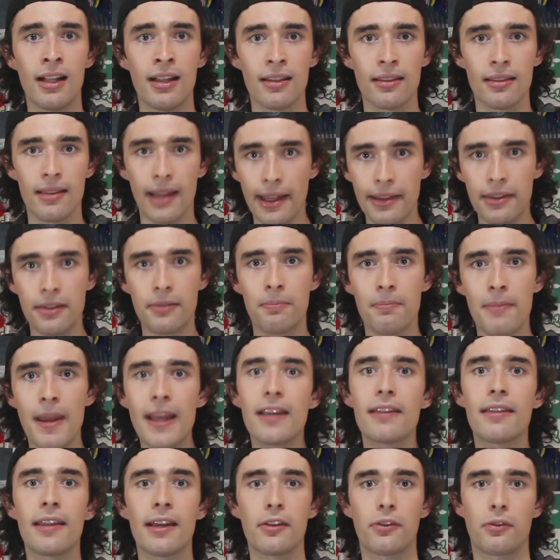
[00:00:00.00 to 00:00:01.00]
Let's
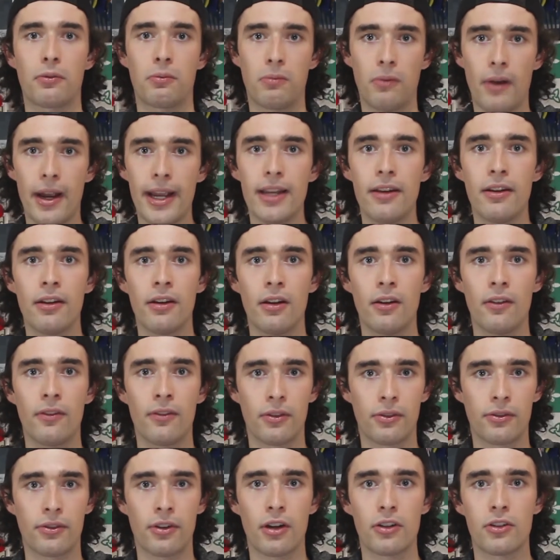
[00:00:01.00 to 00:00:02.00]
make things right
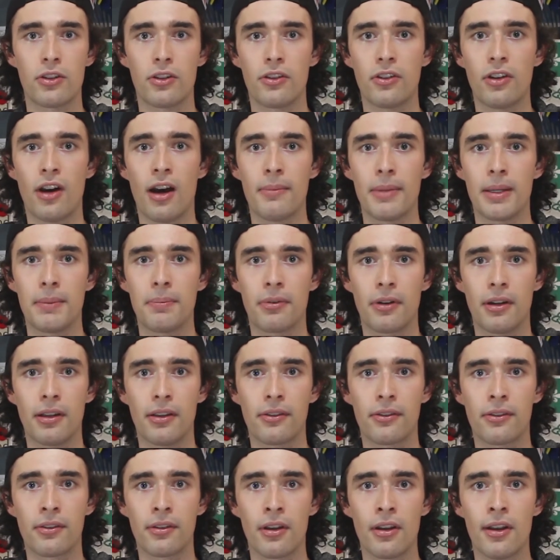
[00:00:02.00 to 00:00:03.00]
for Sergeant Tommy
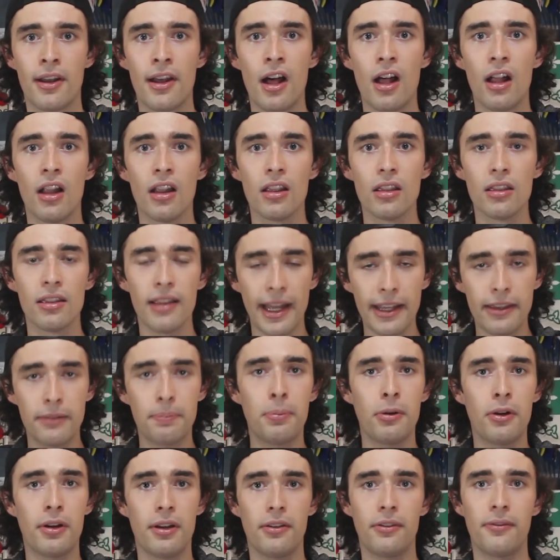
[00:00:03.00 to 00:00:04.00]
Prince. Let's
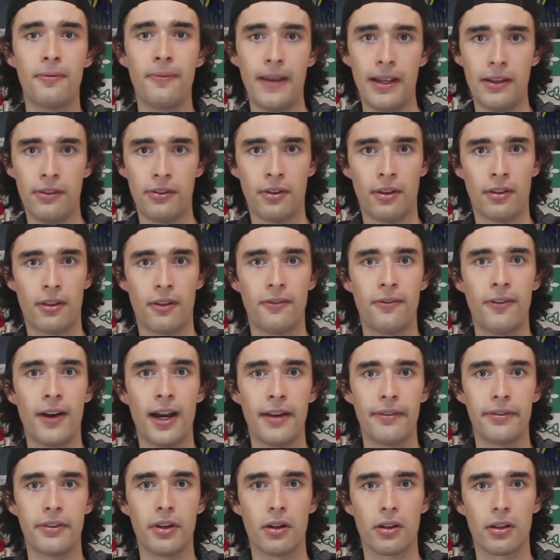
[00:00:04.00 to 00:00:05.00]
put his face on the
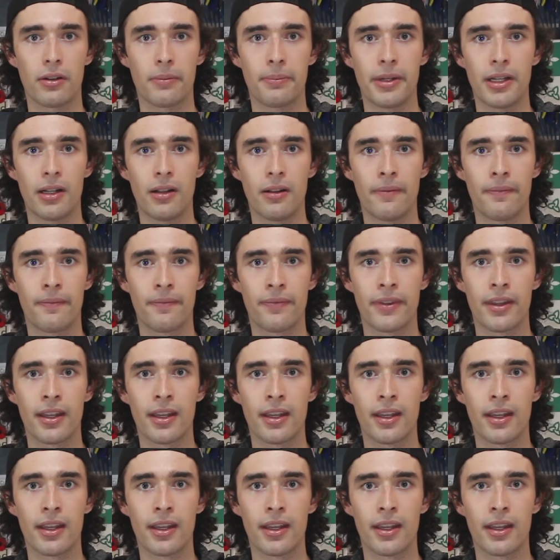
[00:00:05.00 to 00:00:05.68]
$5 bill,